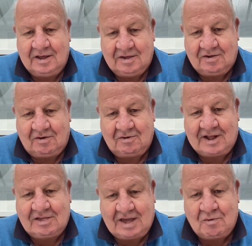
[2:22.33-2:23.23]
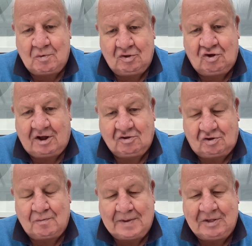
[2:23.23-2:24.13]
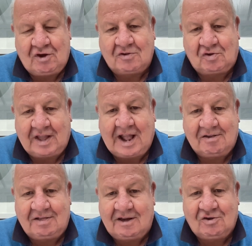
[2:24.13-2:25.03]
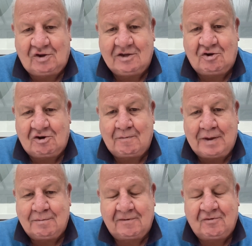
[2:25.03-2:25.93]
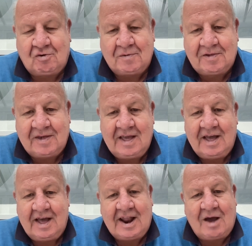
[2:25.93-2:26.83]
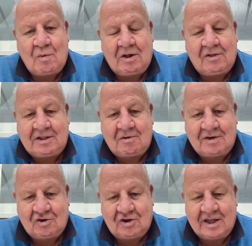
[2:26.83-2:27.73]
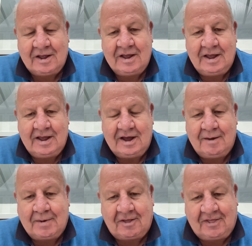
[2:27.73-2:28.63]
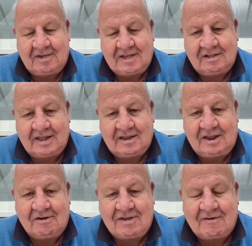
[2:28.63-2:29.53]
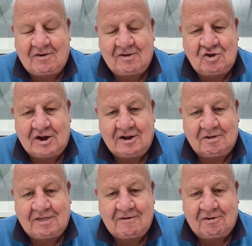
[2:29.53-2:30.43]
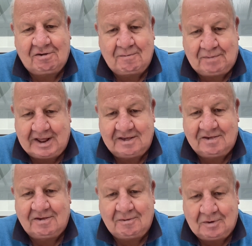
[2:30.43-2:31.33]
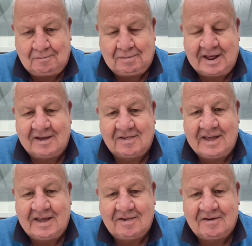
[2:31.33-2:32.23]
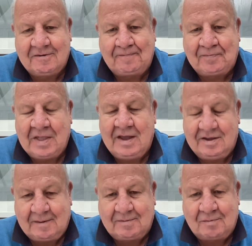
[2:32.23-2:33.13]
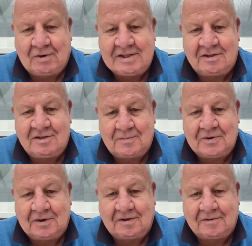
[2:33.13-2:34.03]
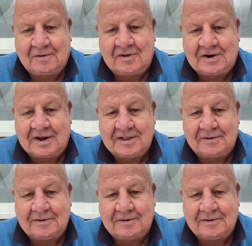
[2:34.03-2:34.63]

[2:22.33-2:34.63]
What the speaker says: So that's how it will judge. It will be judged against last year's European performance and how well they do this year. But I think Celtic, they've got the chance. They've got some players, some good players there. So it's up to Brendan to produce it on the night.